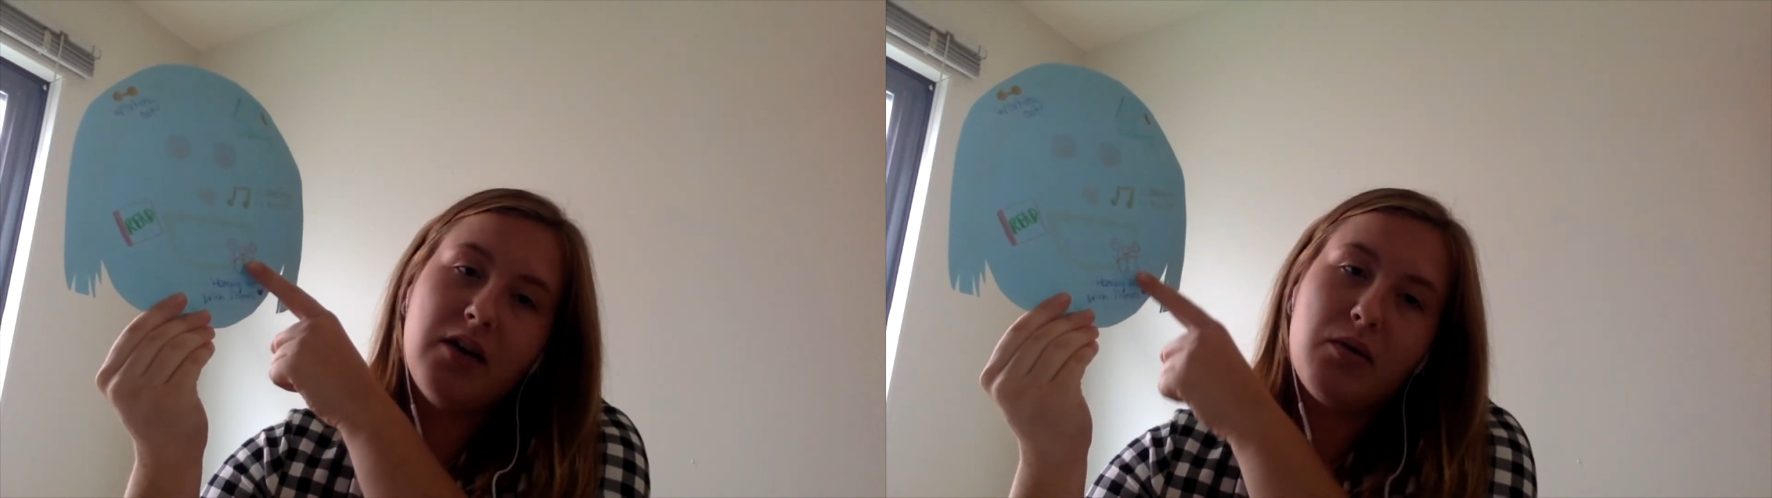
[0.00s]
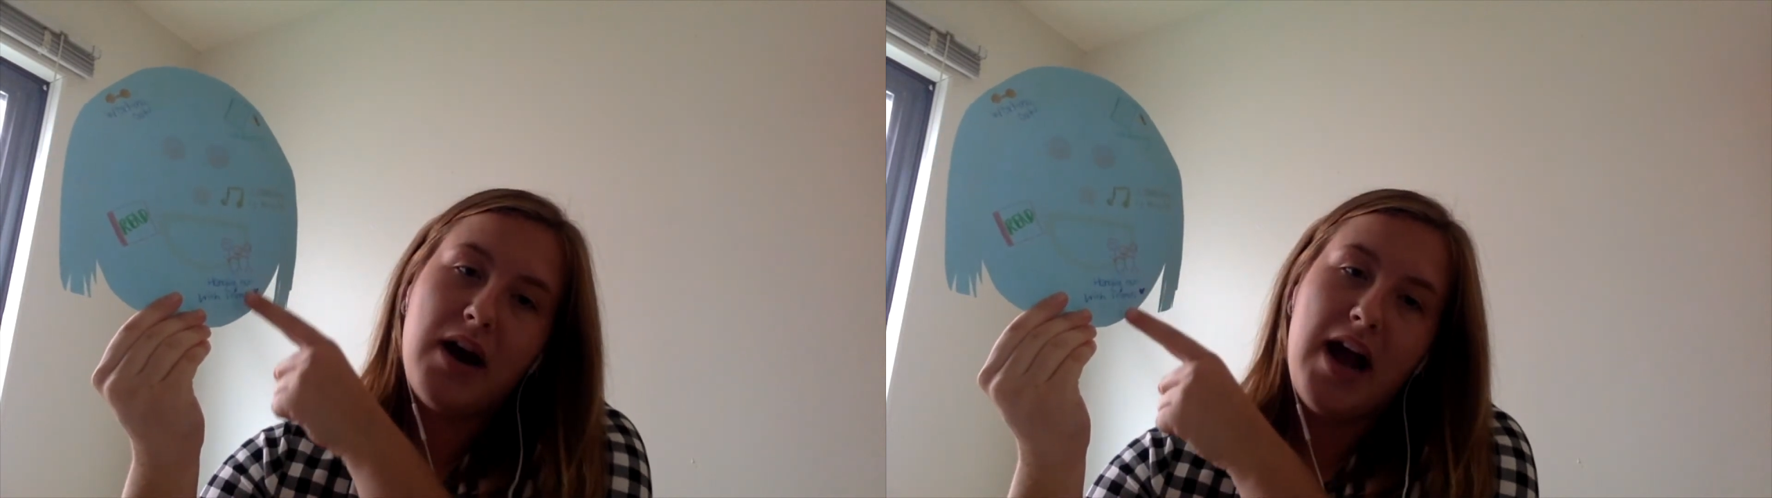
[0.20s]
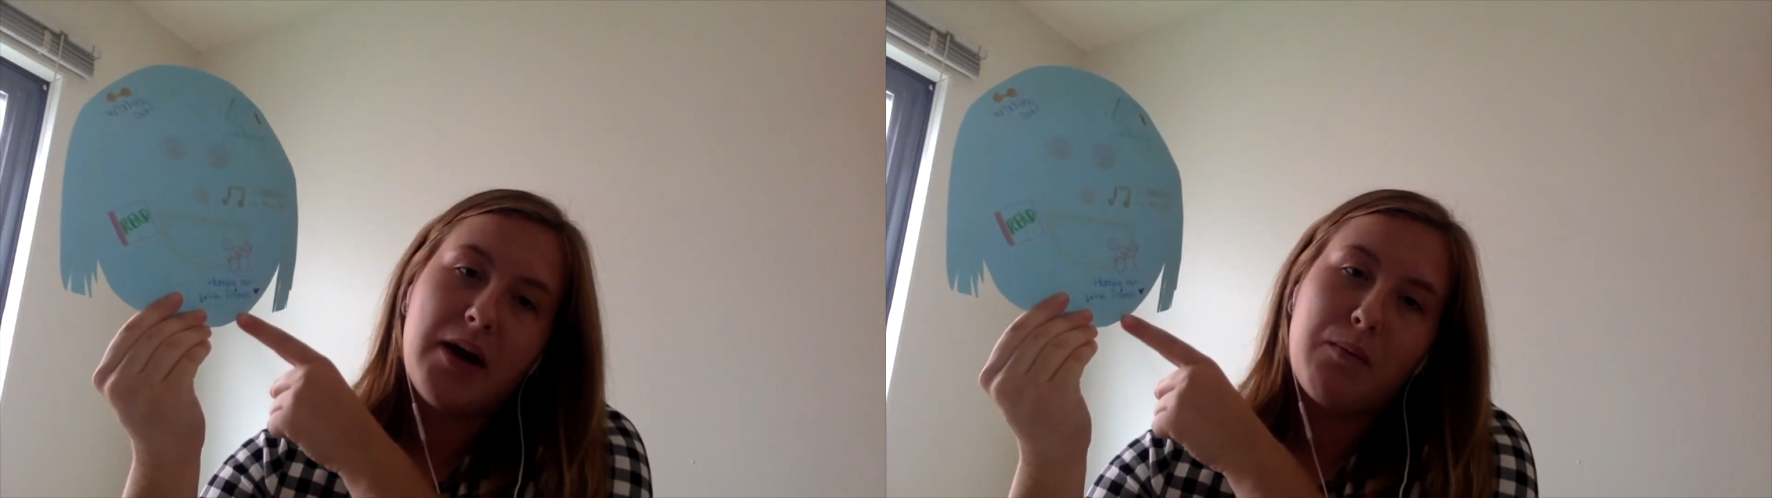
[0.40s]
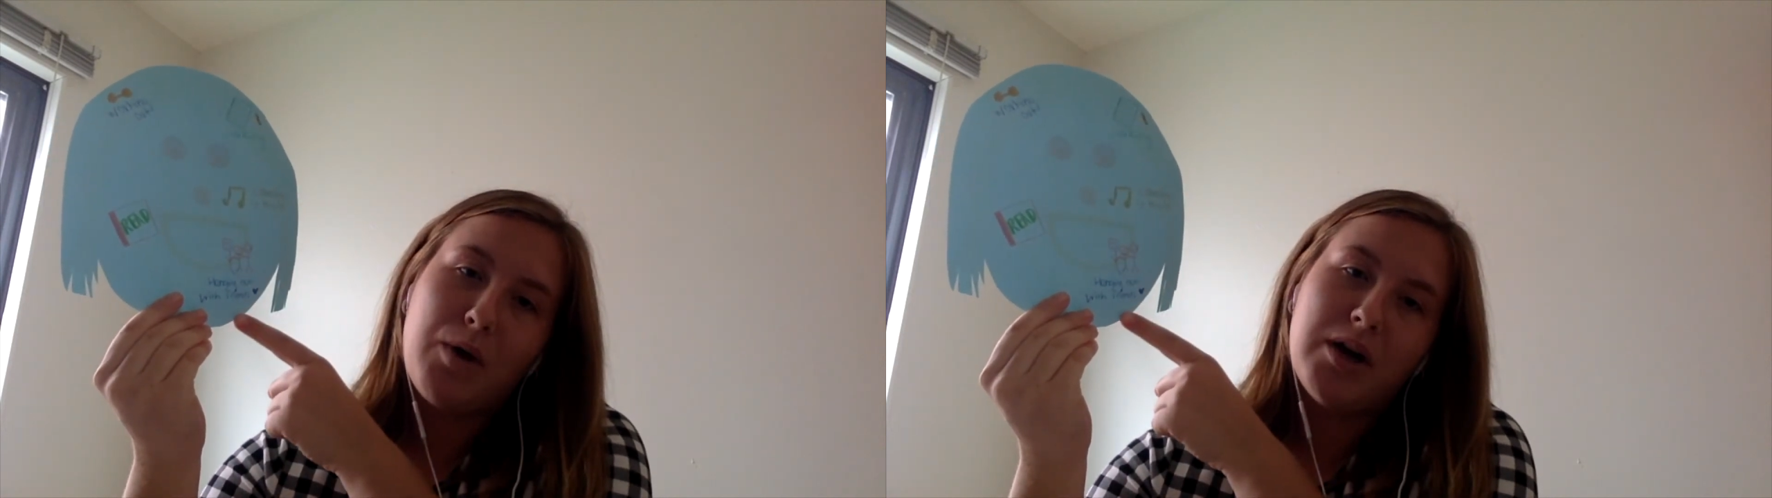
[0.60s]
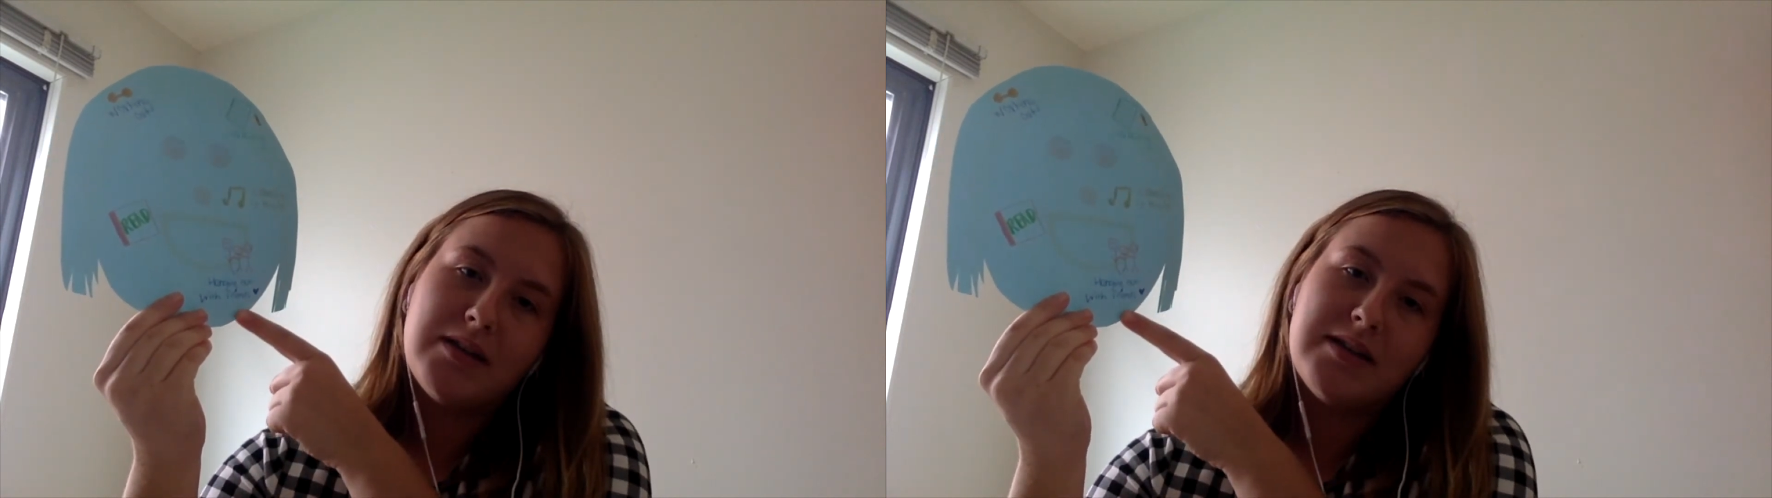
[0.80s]
or add
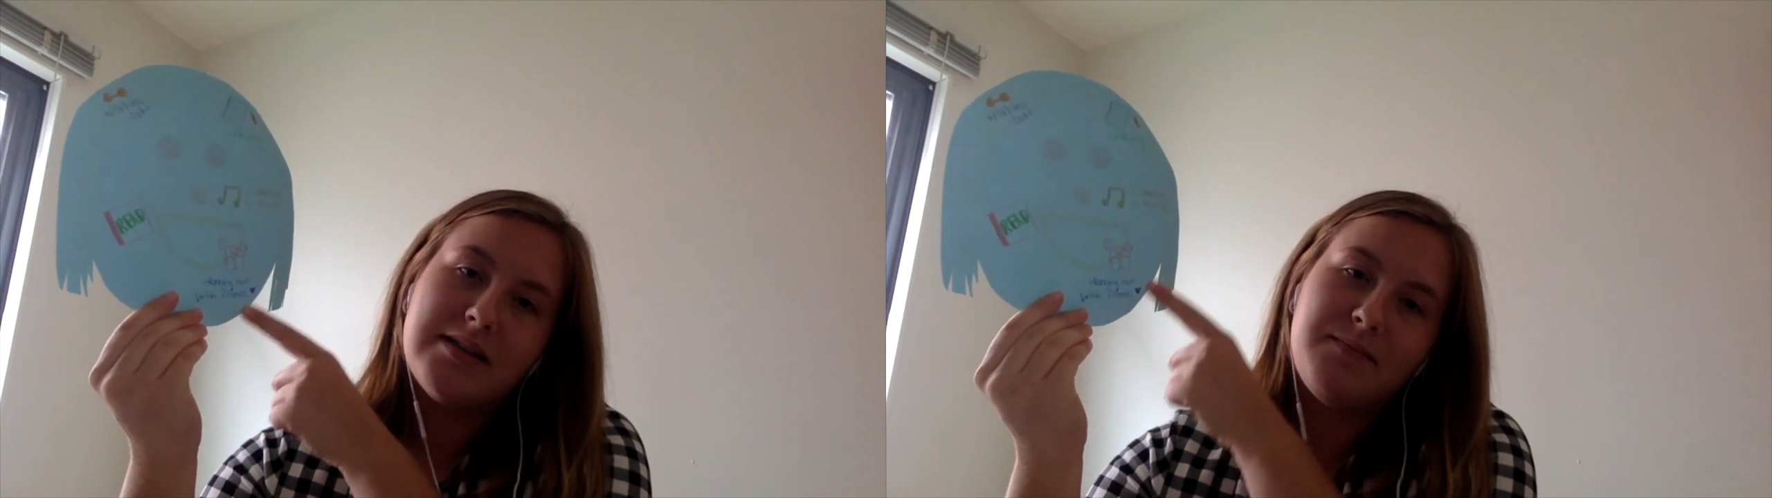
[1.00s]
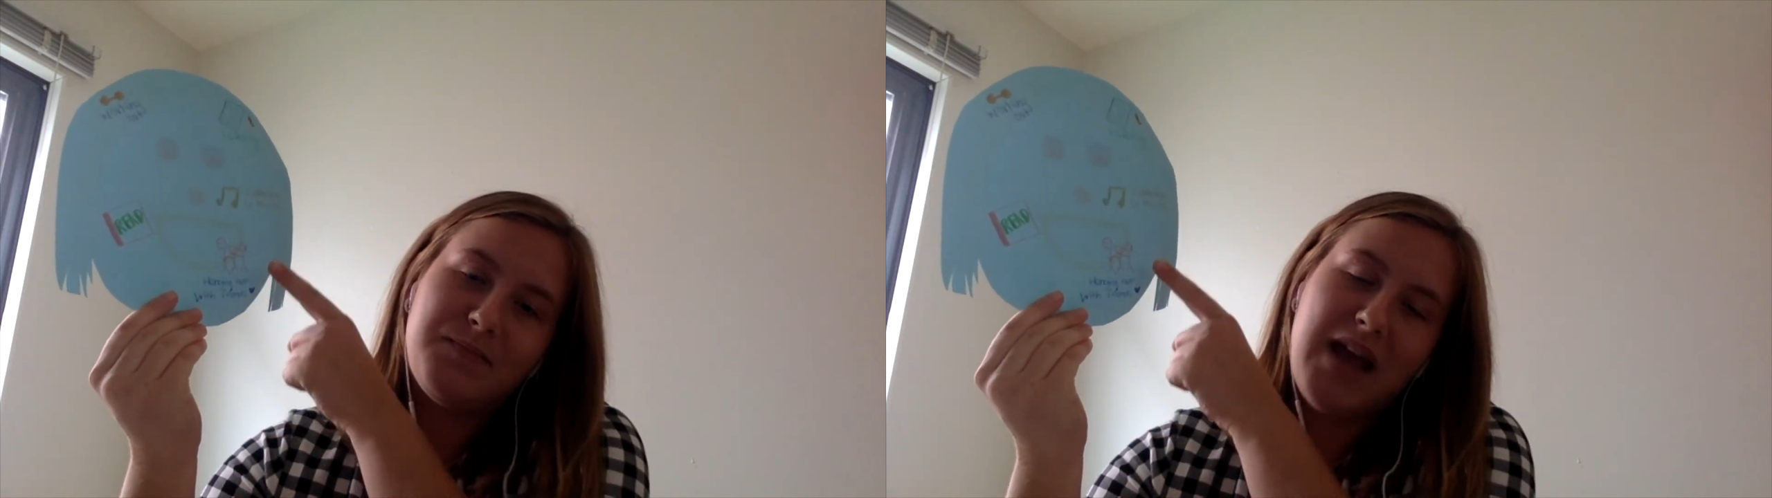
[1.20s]
words.